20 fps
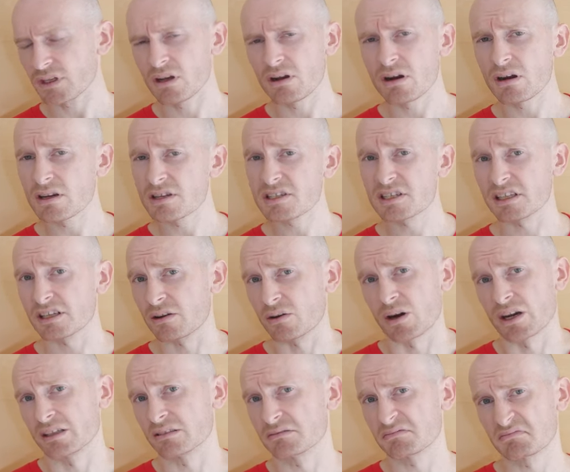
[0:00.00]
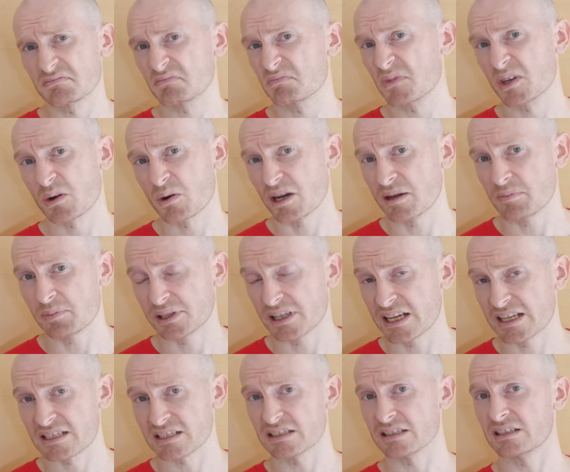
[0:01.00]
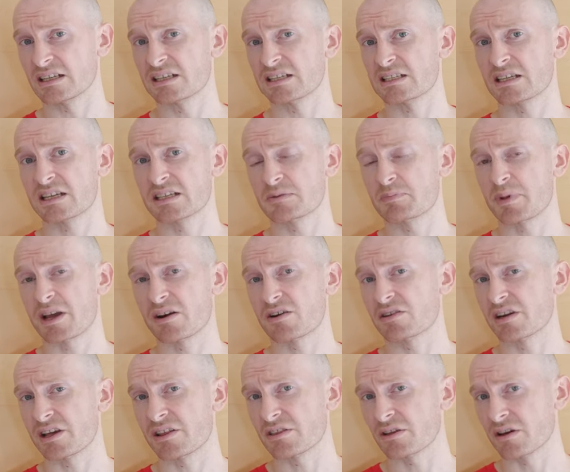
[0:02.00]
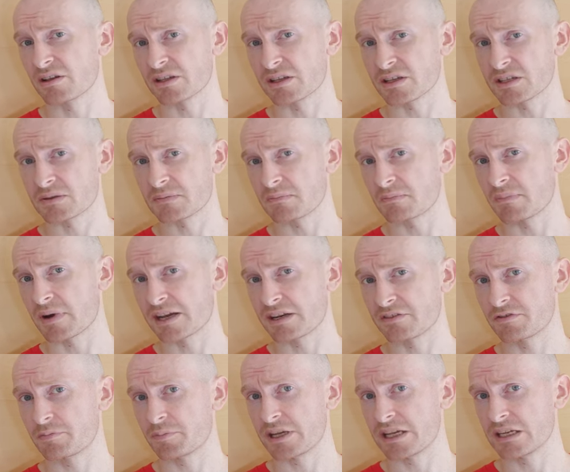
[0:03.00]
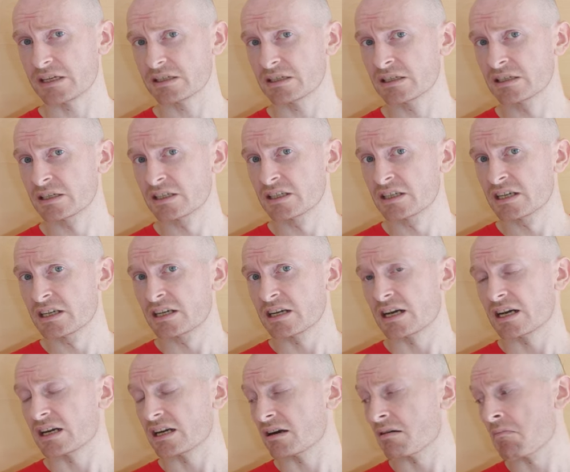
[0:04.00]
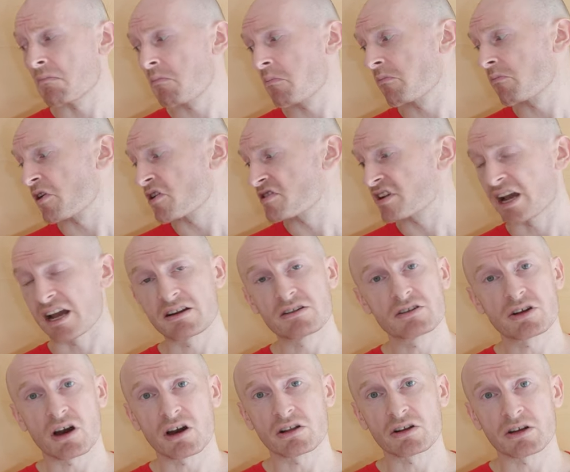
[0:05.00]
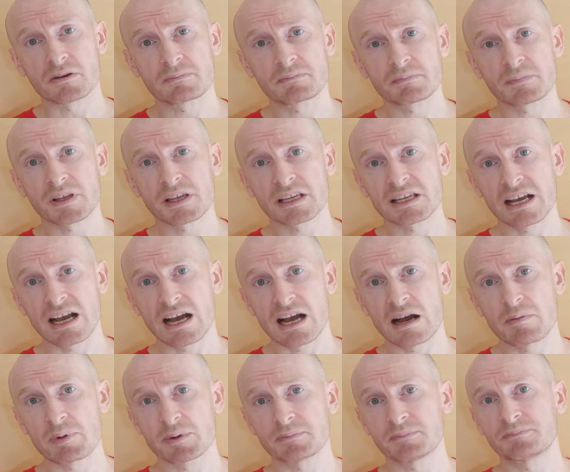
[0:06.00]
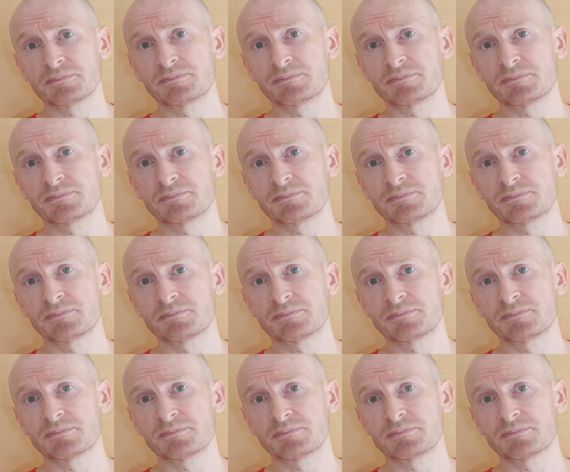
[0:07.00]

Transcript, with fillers: Honestly quite quite pleasant. It's, it's better than I thought this might have been. Um, for a ten dollar cab,